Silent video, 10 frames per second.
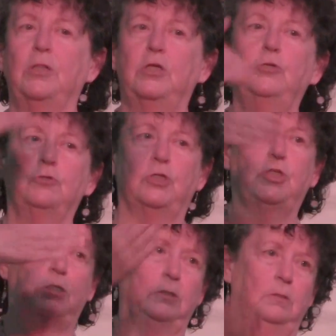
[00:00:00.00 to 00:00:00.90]
on the
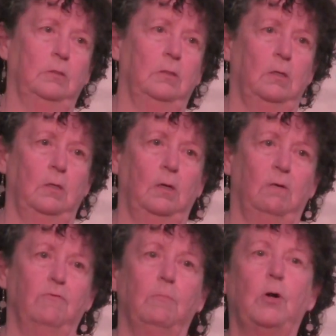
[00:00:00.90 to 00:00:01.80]
nutrition
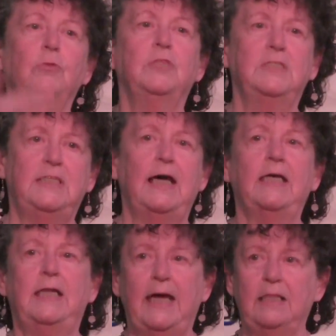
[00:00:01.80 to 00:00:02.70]
for both the
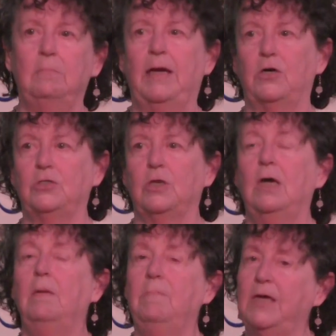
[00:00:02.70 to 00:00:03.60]
stallion and the mares,
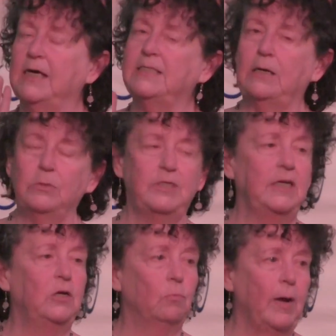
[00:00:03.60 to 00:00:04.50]
because I was
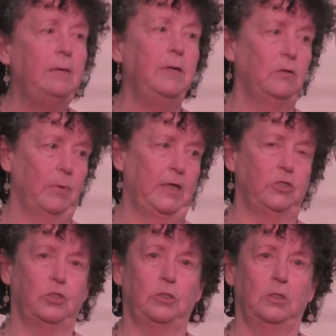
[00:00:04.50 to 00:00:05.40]
at an Arabian
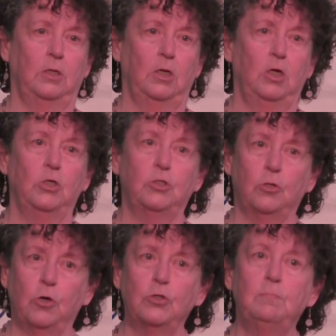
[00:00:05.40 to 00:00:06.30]
ranch.
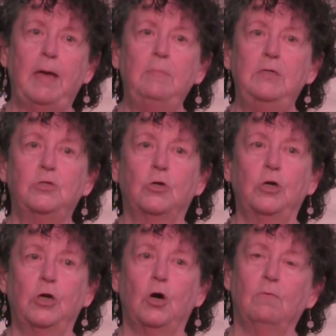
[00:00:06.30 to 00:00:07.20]
So those babies are
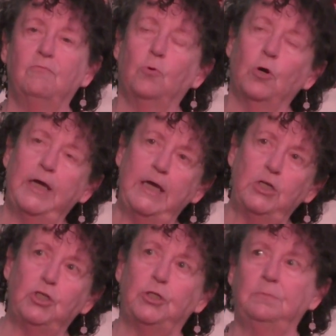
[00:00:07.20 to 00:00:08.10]
going to go for
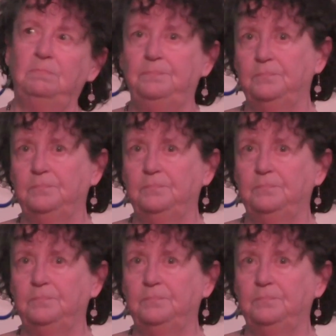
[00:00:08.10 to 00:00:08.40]
ish,